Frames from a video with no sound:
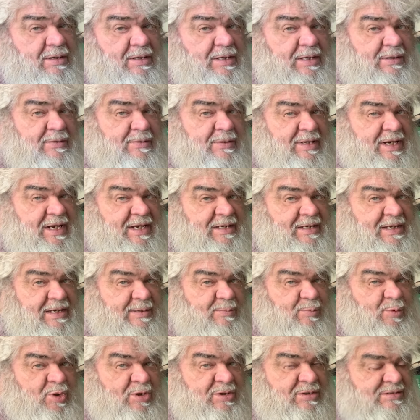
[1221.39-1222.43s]
I
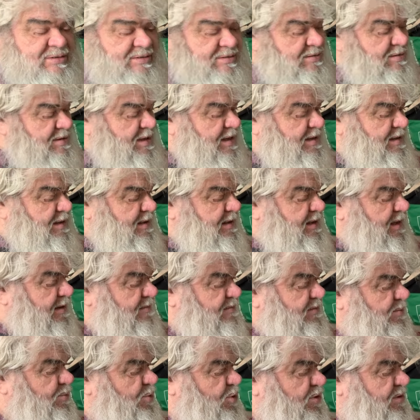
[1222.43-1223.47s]
like books. I like
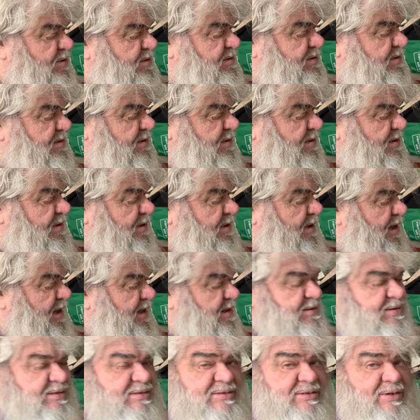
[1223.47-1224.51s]
having books. I
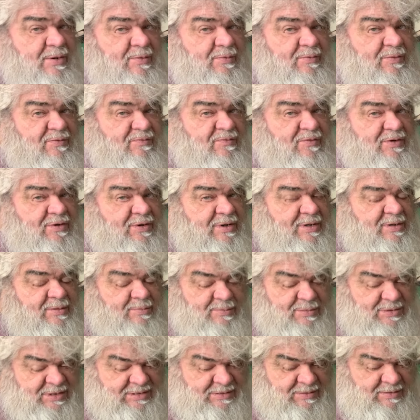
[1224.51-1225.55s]
just don't refer to them.
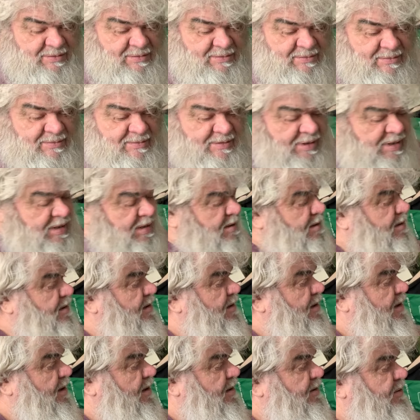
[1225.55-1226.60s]
So
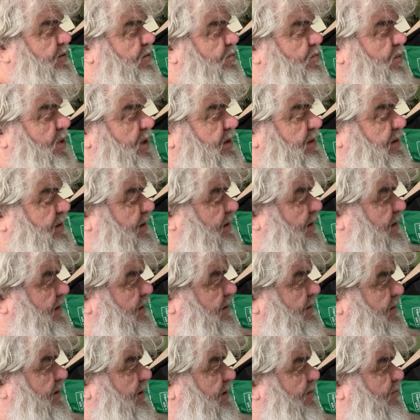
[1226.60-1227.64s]
I don't mind
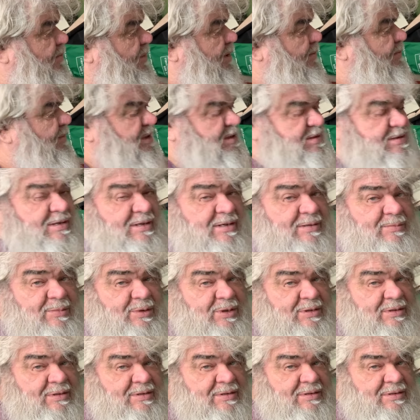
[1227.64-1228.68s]
thinking that it might be time
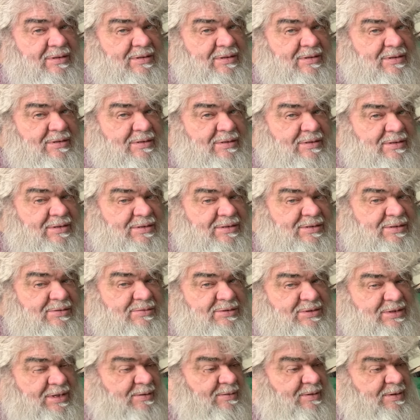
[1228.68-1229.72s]
to
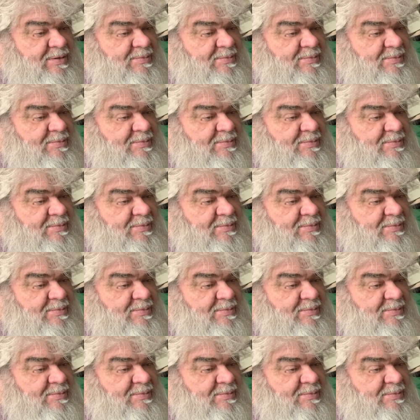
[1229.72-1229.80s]
share